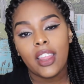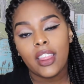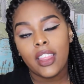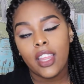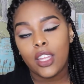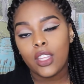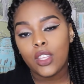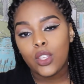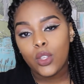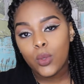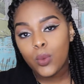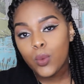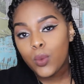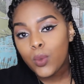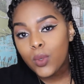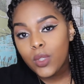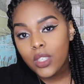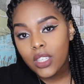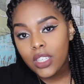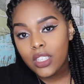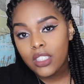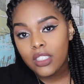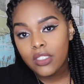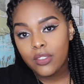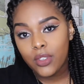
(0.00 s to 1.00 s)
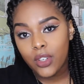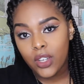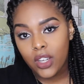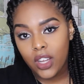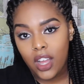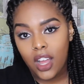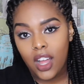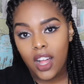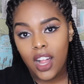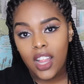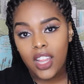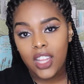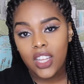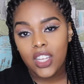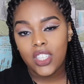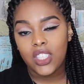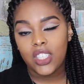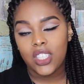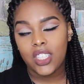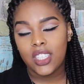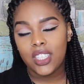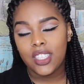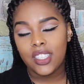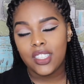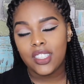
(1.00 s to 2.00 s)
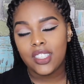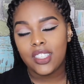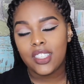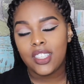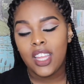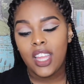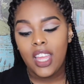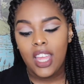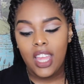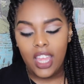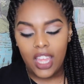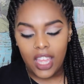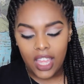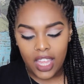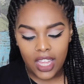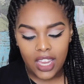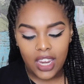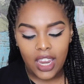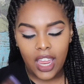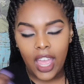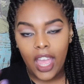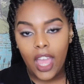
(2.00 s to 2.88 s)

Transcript: that you will need for college is an